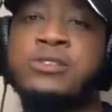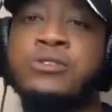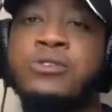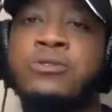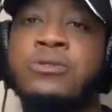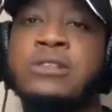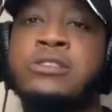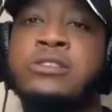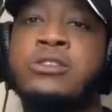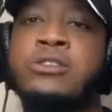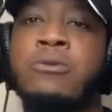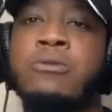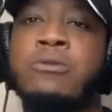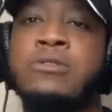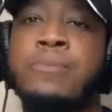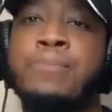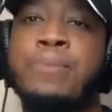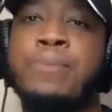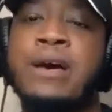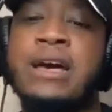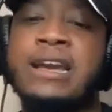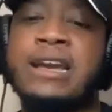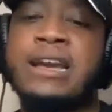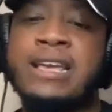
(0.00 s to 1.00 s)
So let's start with the
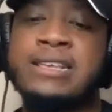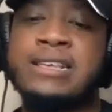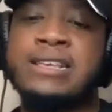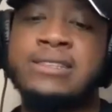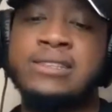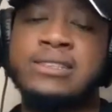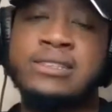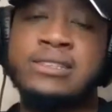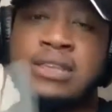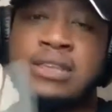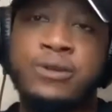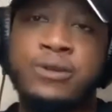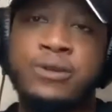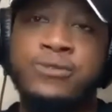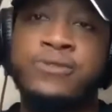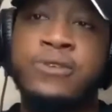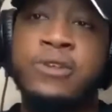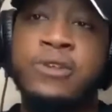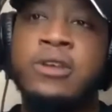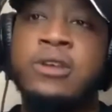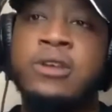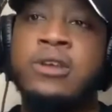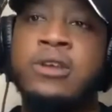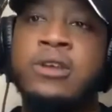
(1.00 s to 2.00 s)
podcast itself.
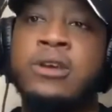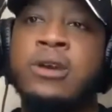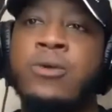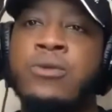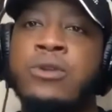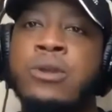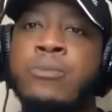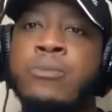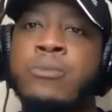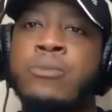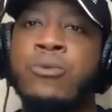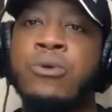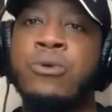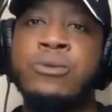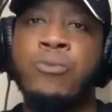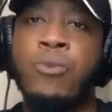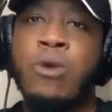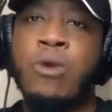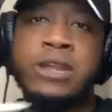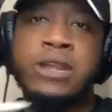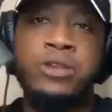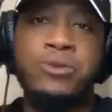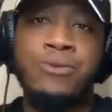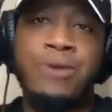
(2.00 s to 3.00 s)
Number one,
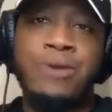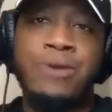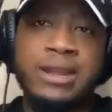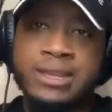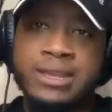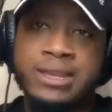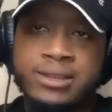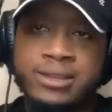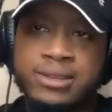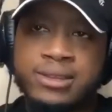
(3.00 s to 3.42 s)
why are you on it?